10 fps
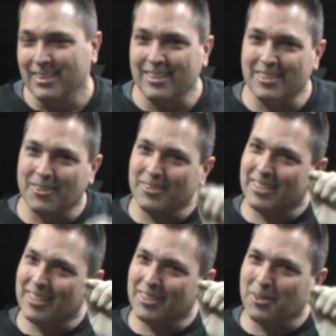there's always
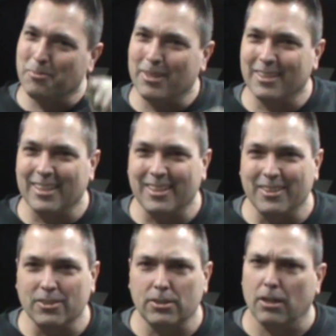that little bit that
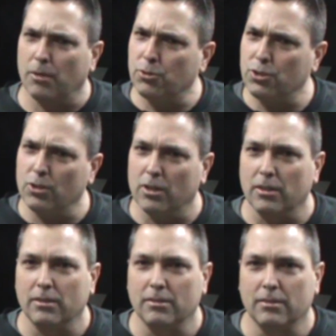goes, you know, I'm
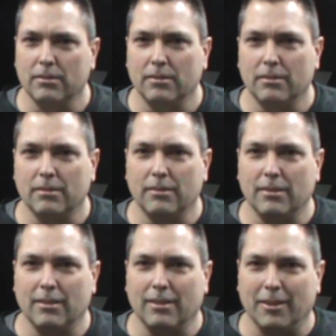sure,
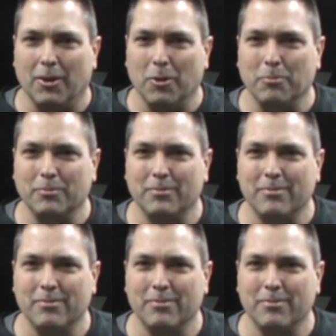I hope.